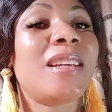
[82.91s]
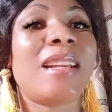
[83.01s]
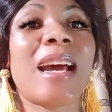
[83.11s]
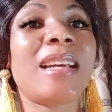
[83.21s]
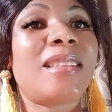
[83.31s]

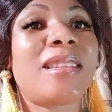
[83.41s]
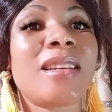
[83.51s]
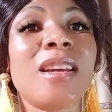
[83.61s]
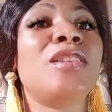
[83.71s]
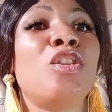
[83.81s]

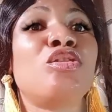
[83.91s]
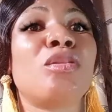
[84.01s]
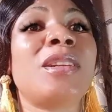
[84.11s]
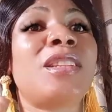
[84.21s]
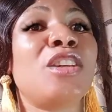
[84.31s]
that your
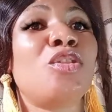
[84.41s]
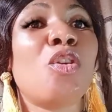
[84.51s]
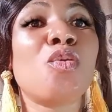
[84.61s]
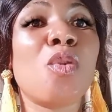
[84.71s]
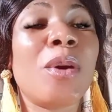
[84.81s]
joystick
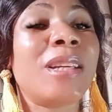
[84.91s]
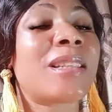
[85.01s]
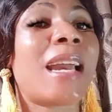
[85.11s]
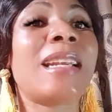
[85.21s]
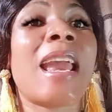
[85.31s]
don't go
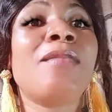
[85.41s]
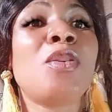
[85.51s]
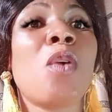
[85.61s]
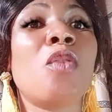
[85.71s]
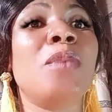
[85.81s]
inside,
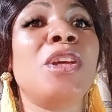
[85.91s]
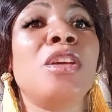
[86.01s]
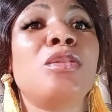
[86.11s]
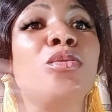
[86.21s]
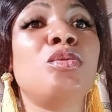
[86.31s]
everywhere will
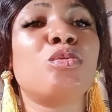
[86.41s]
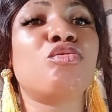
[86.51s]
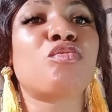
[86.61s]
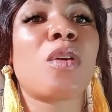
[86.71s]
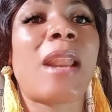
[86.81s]
begin to
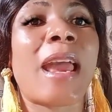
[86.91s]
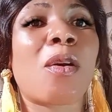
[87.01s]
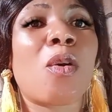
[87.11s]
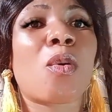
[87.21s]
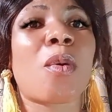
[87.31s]
draw like
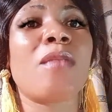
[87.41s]
cockroach.